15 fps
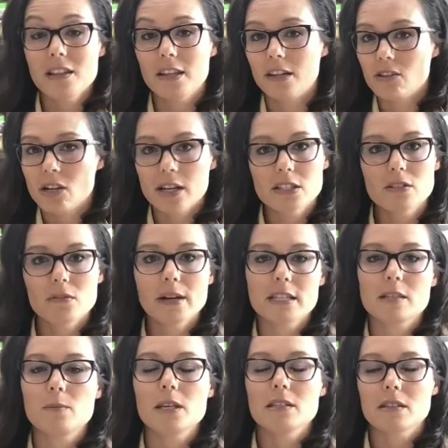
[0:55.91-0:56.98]
There are tons of
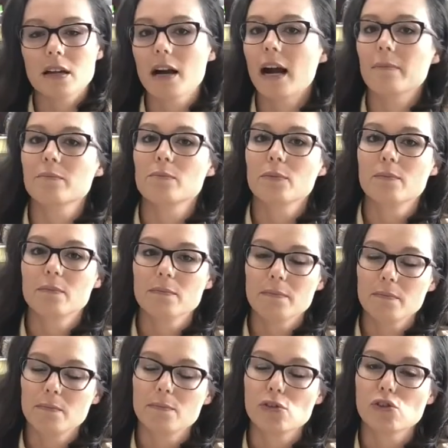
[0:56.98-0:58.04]
recipes there. I'm
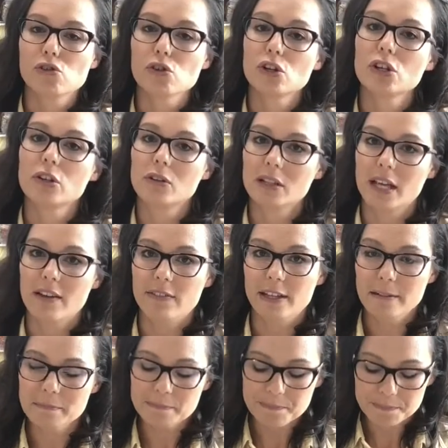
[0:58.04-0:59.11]
sure you'll love it.